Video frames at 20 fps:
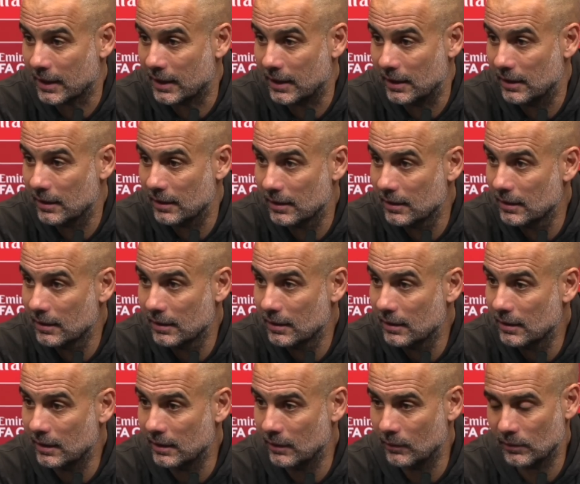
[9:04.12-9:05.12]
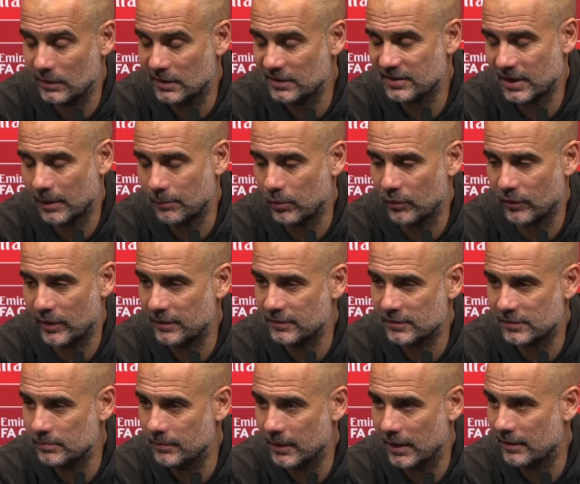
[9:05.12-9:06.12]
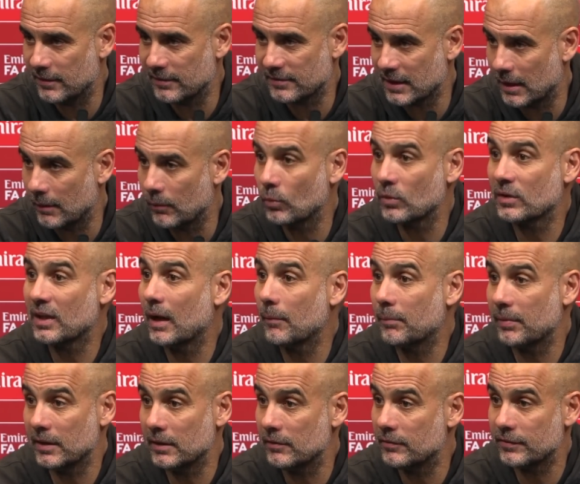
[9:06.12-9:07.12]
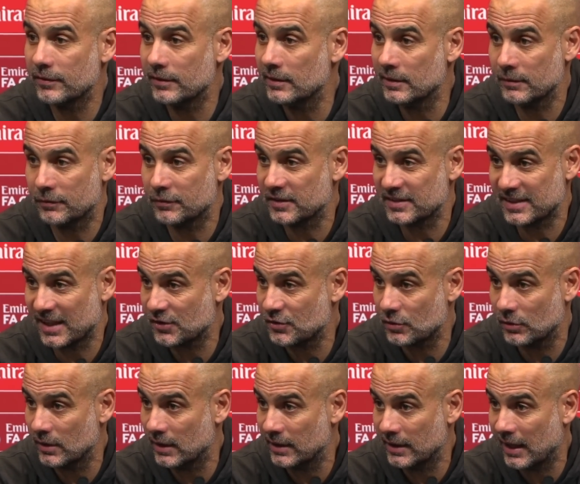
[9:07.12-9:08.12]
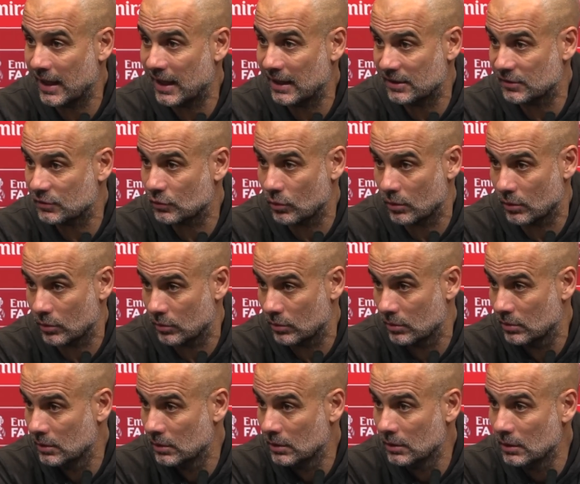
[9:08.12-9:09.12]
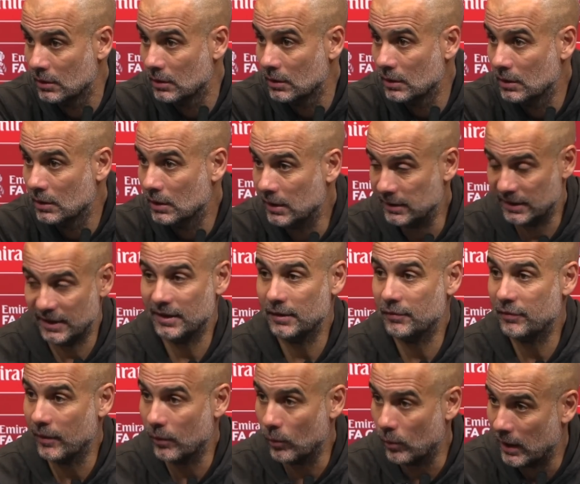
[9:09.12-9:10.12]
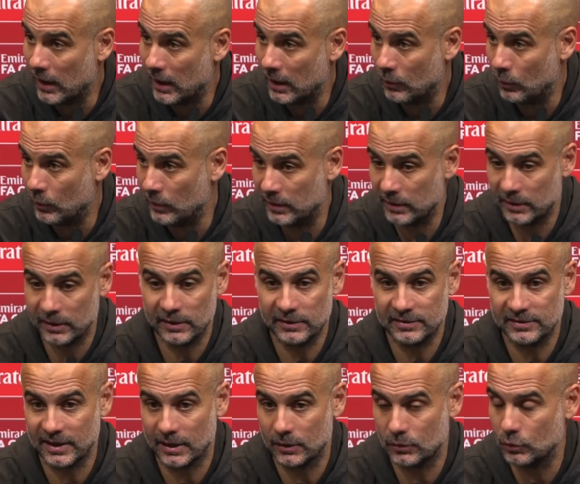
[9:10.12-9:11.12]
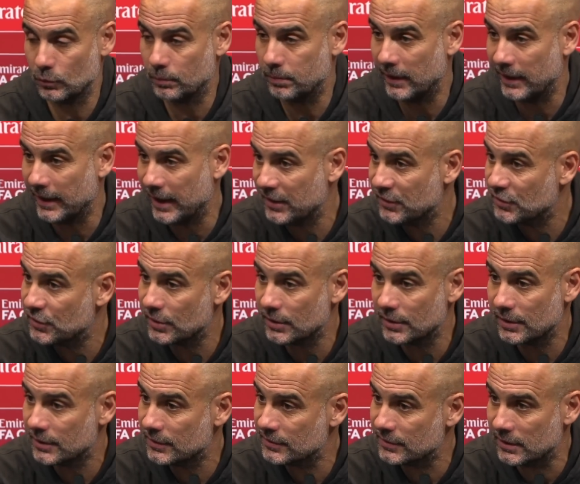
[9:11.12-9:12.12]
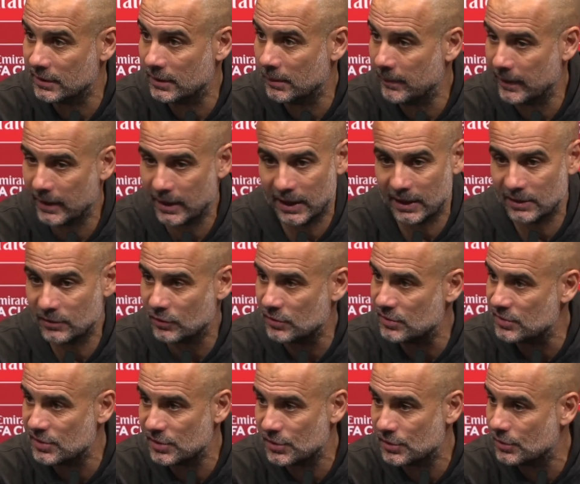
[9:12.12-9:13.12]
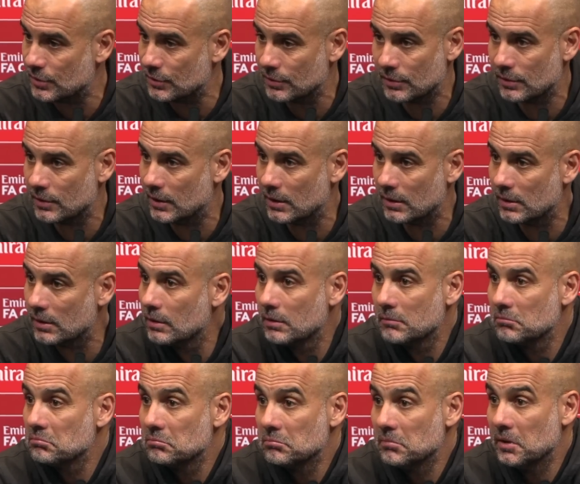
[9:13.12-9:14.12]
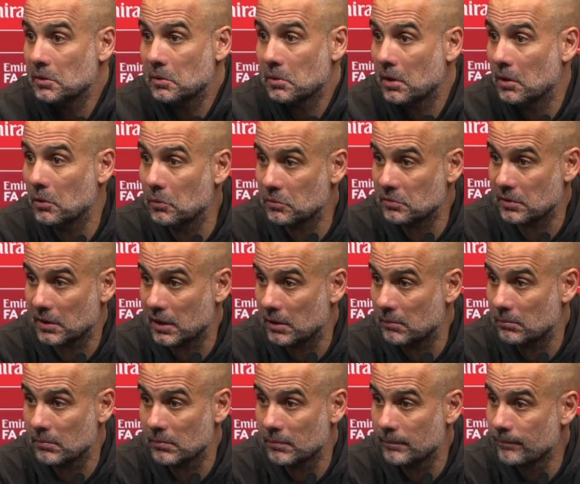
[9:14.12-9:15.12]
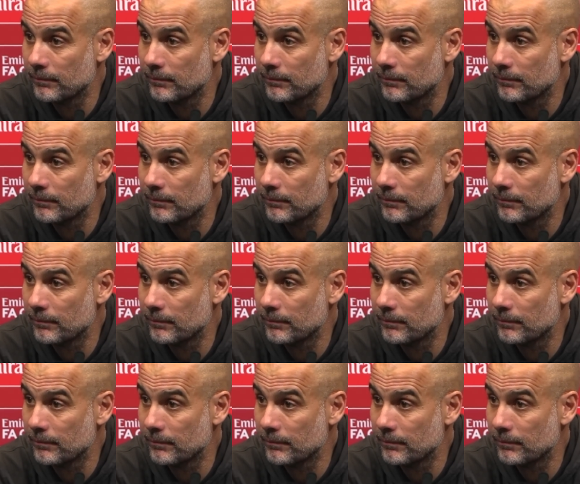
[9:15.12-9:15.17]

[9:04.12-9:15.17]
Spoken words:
key. In this type of games, many things would happen if the first action that they had to score a goal. And they defend well, we start to play anxious, and they make another transition, and you can lose a game.